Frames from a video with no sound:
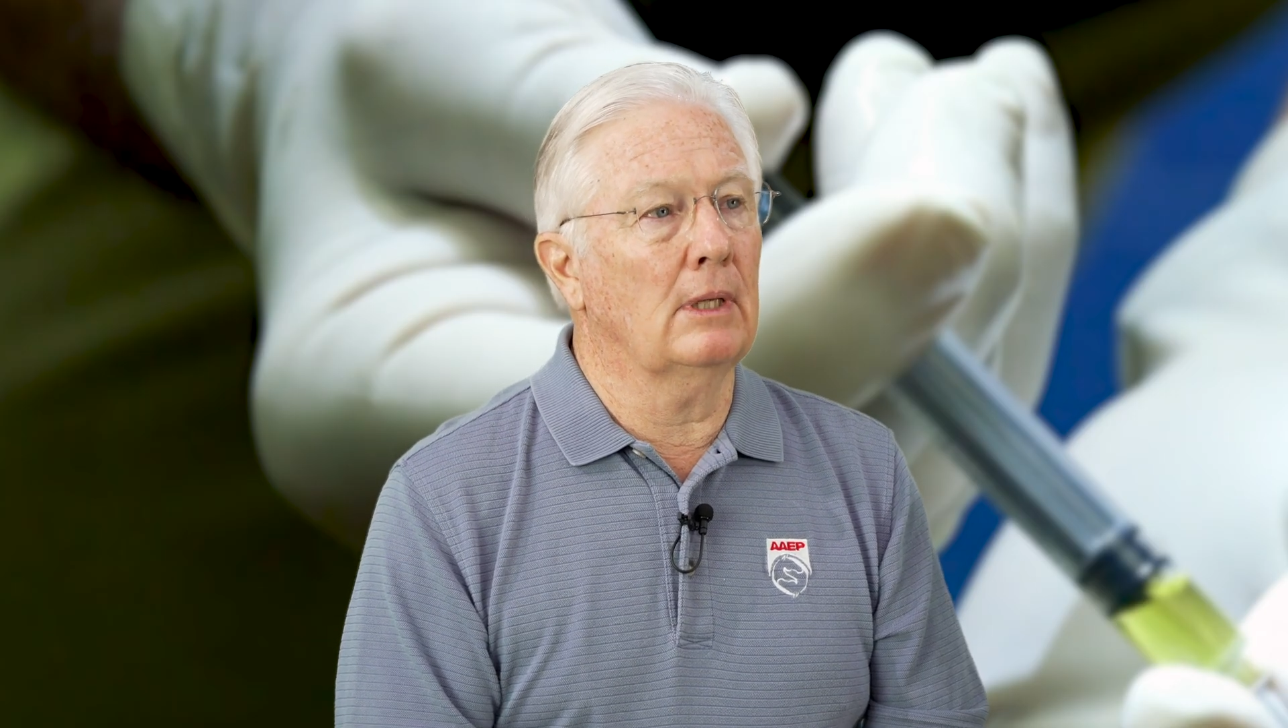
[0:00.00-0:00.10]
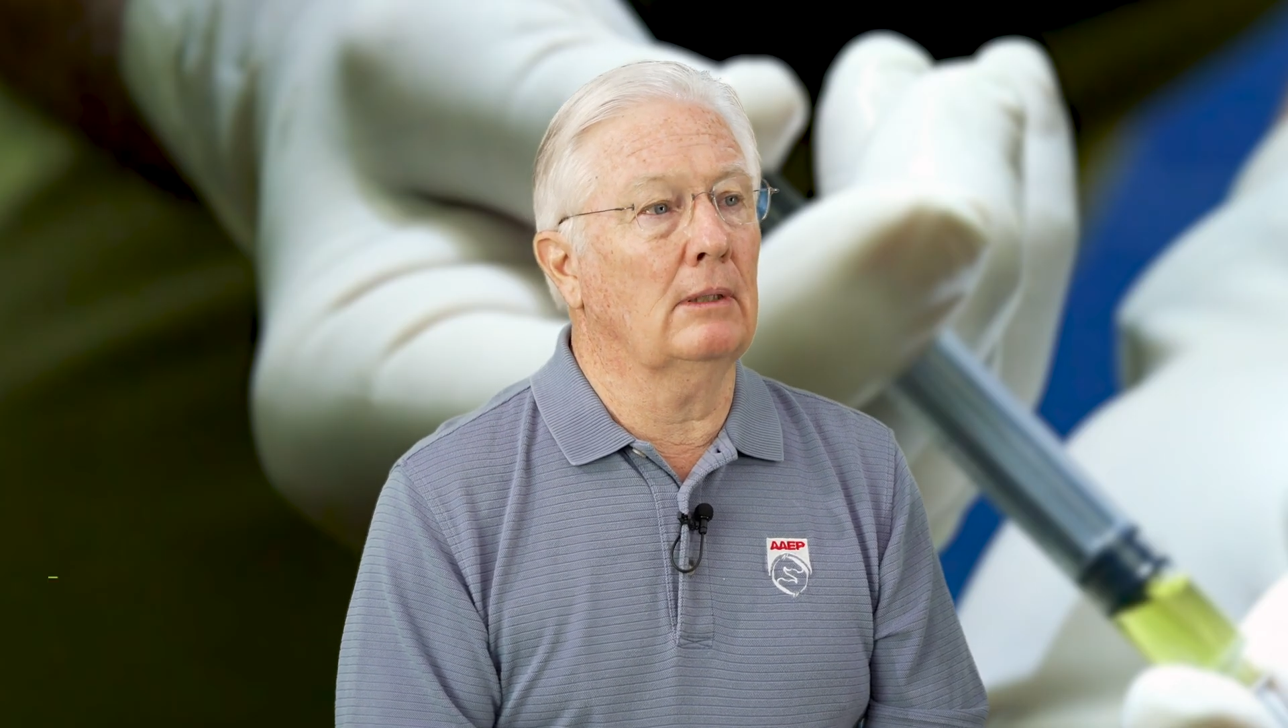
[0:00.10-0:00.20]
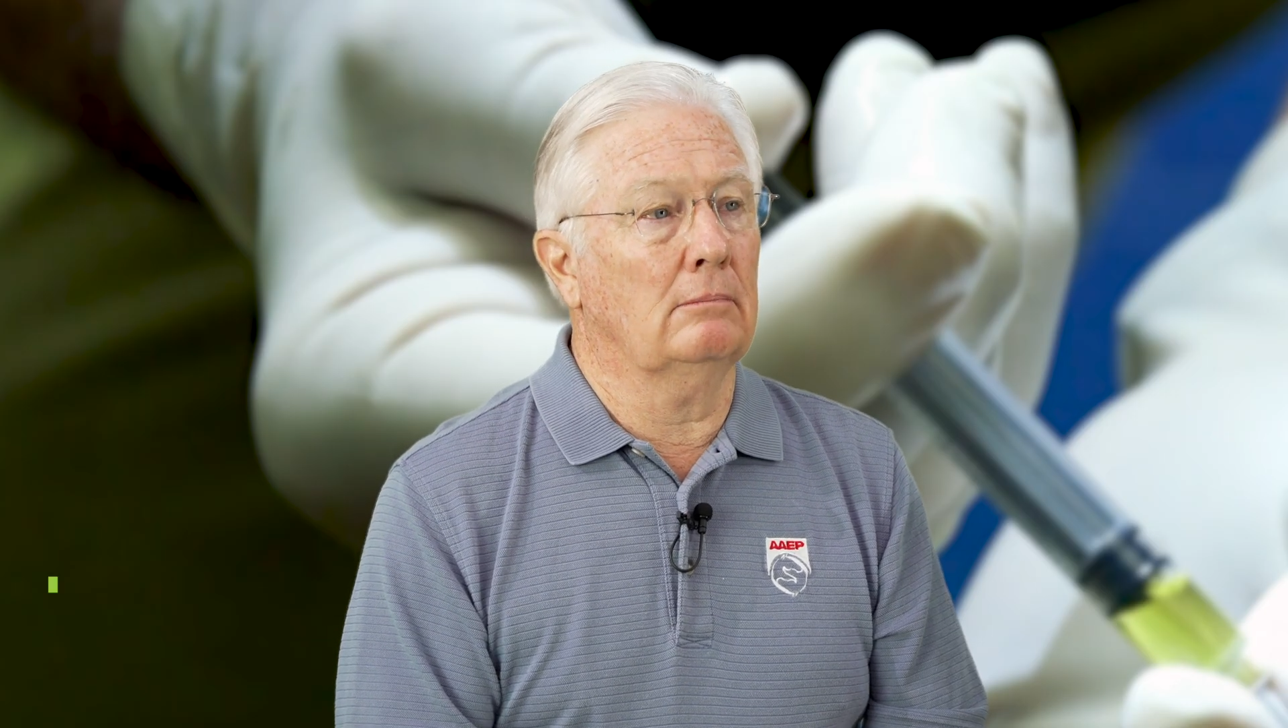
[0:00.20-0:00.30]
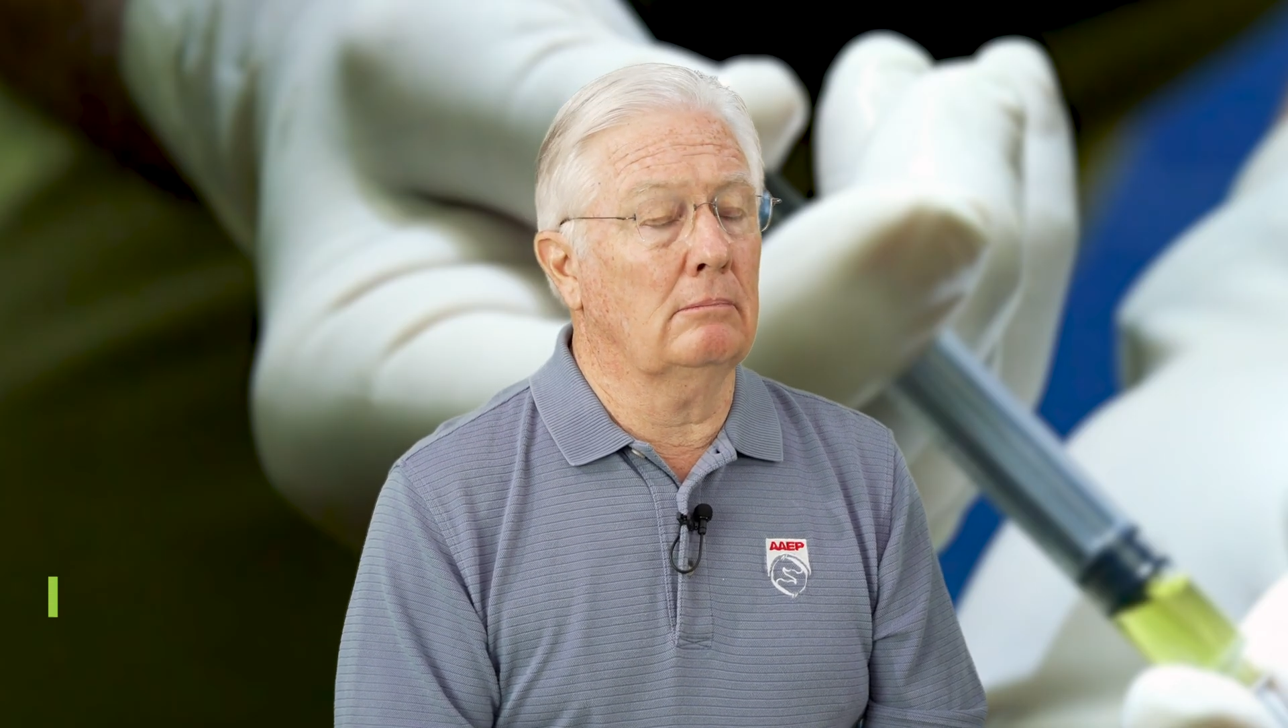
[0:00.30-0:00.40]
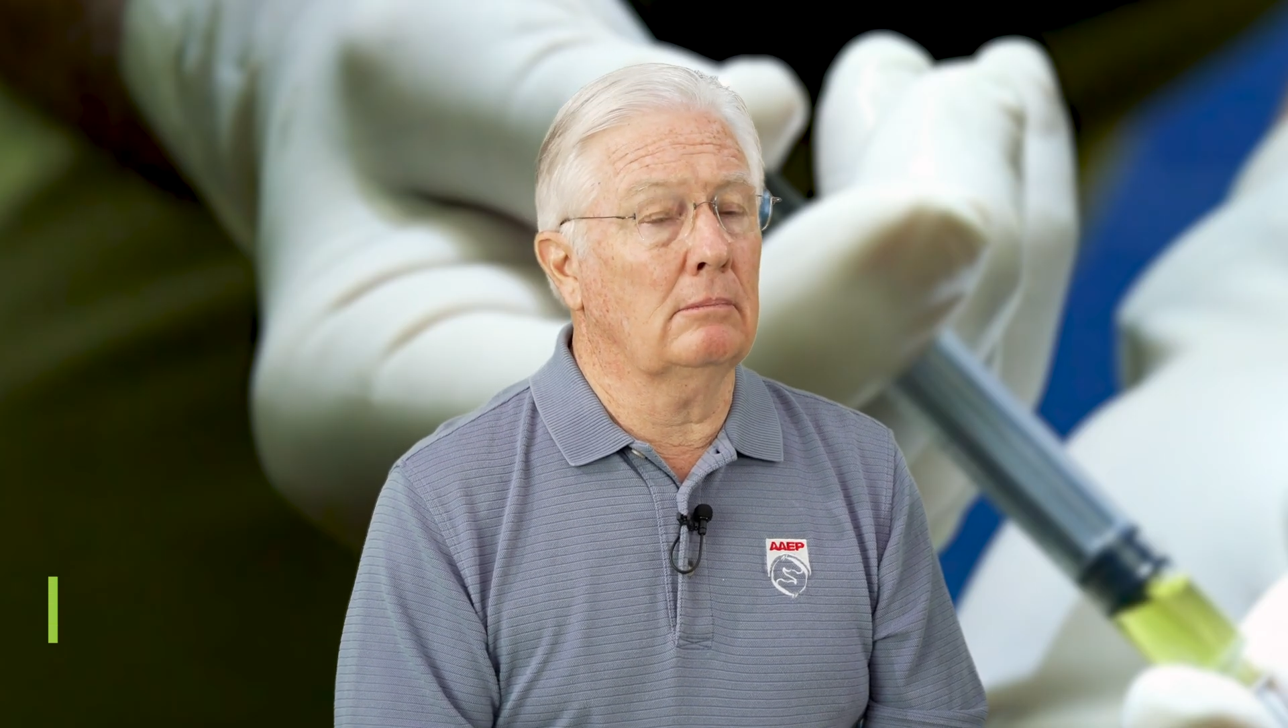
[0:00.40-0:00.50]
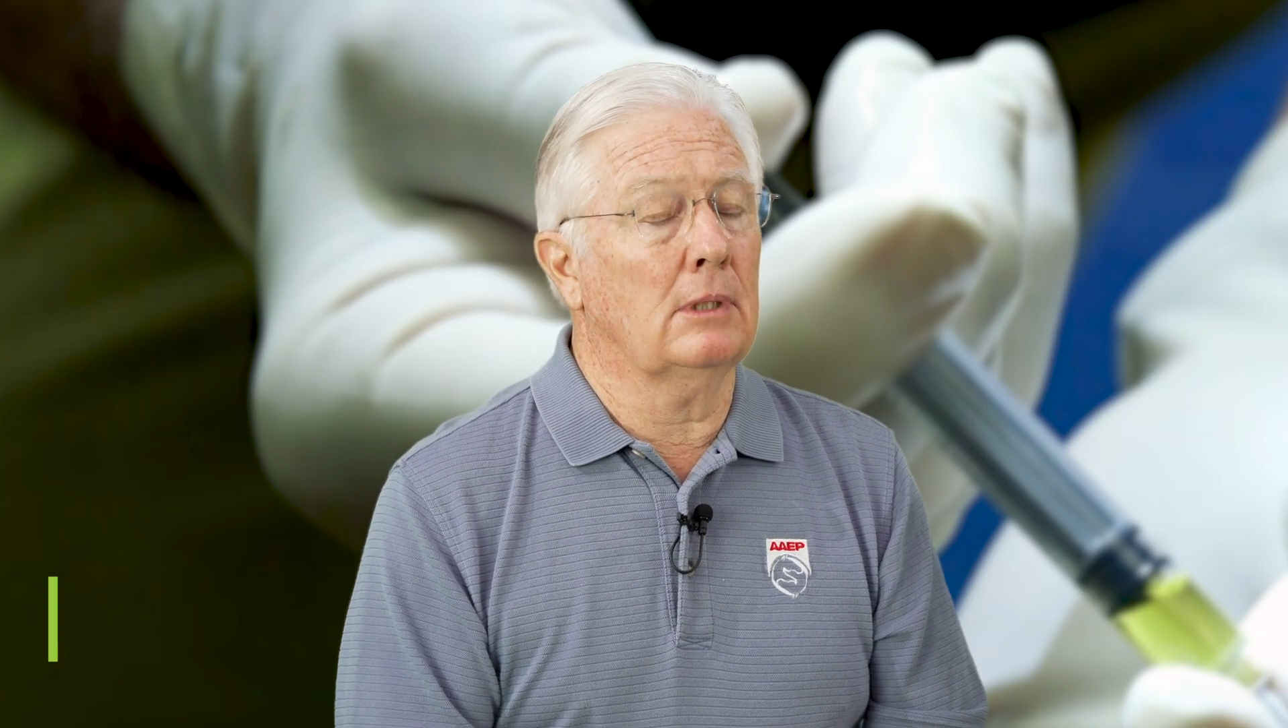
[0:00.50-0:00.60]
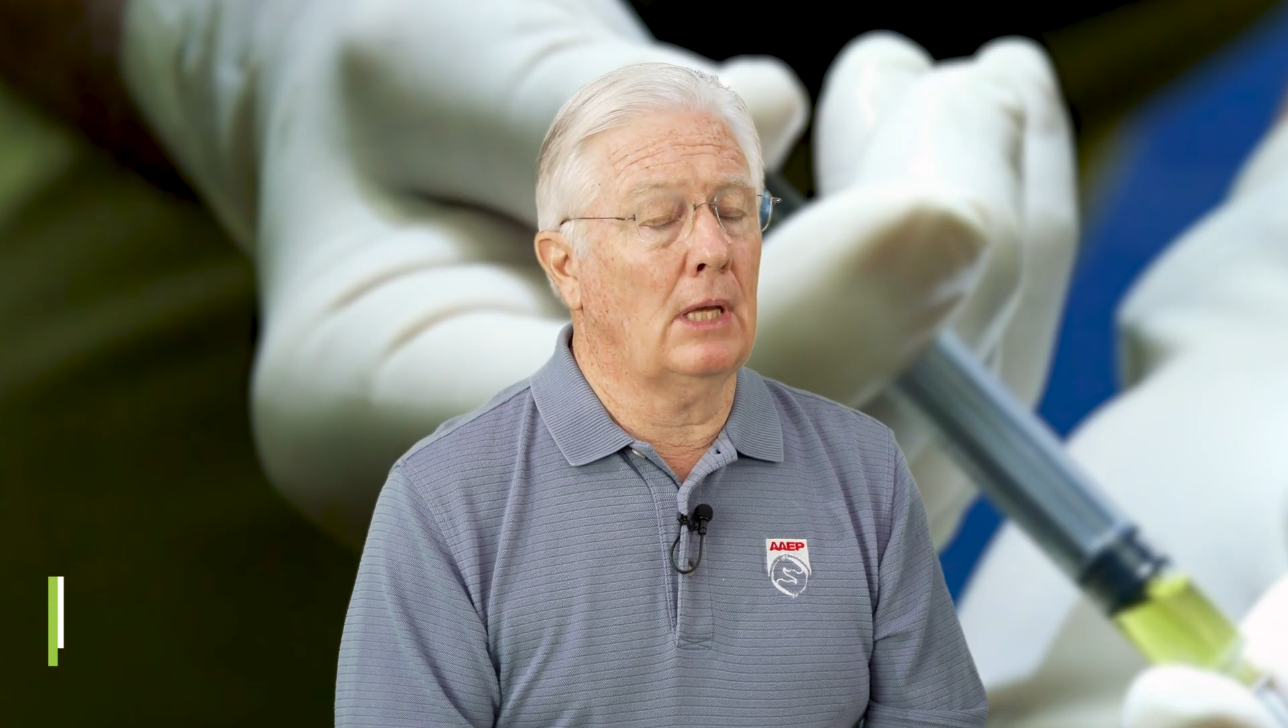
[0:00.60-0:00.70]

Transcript: it